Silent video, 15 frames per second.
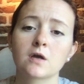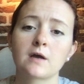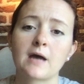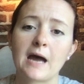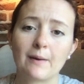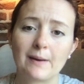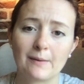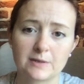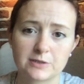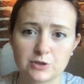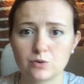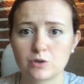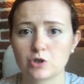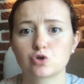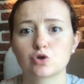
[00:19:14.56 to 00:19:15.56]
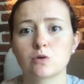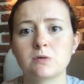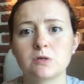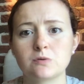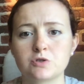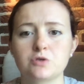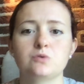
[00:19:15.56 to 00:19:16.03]
how I want to
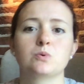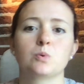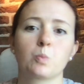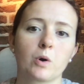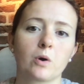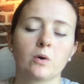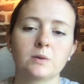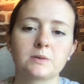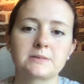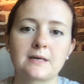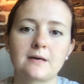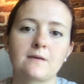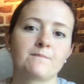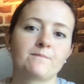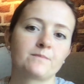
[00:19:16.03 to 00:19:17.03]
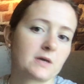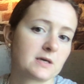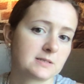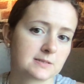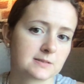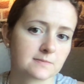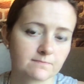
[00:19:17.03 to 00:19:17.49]
contribute to the world
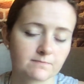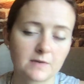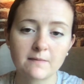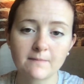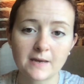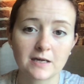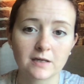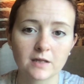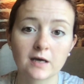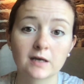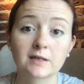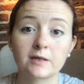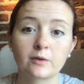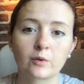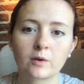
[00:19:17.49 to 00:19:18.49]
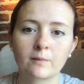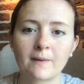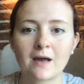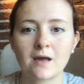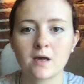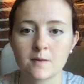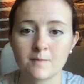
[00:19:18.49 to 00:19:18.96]
has been made a lot clearer
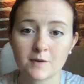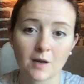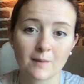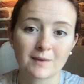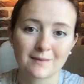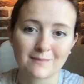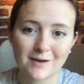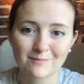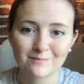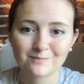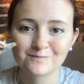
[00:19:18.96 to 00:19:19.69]
by becoming a mom.